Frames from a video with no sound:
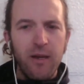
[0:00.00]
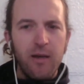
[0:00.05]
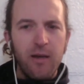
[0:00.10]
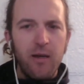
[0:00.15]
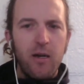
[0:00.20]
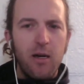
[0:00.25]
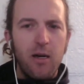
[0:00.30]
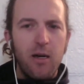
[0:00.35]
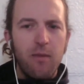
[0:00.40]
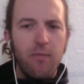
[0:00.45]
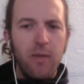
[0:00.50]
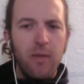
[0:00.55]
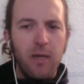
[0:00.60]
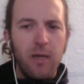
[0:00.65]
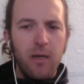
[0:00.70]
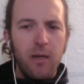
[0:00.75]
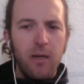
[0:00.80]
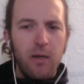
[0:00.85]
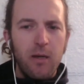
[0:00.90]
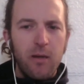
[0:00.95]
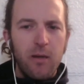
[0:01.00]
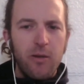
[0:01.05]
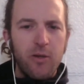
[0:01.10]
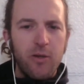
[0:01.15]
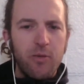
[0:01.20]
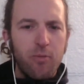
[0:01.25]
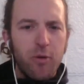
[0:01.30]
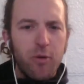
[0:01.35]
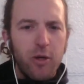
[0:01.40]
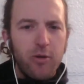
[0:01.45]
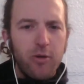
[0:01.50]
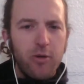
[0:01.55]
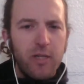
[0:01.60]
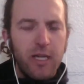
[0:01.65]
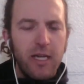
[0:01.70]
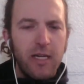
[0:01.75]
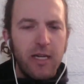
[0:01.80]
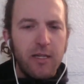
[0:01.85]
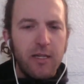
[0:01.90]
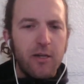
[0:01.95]
Um, there's
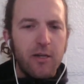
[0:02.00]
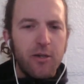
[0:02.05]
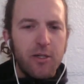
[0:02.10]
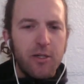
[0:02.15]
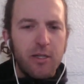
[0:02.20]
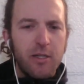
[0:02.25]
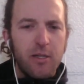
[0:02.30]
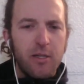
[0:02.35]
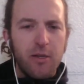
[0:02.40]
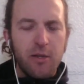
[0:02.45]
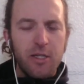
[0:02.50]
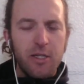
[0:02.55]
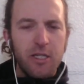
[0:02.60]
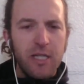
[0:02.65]
proteins, there's, there's